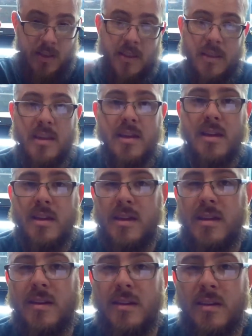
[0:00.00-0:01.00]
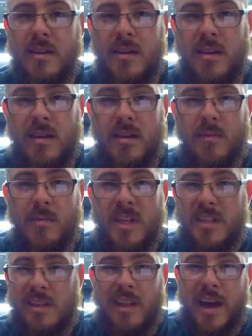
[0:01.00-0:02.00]
the
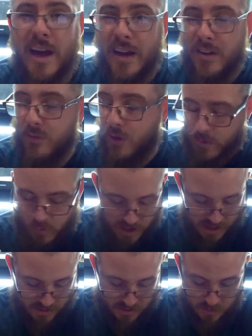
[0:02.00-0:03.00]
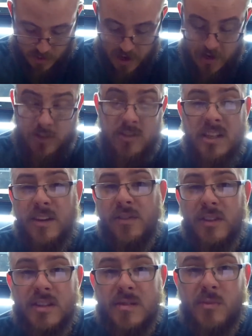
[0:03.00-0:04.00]
misaligned vertebrae in the spine. There's
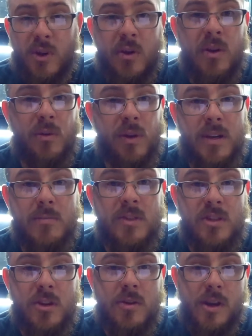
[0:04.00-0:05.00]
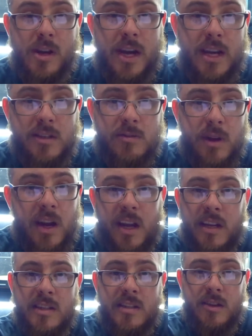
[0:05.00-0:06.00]
definitely some broken ribs shown on
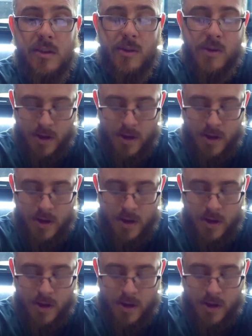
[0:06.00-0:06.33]
x-ray, so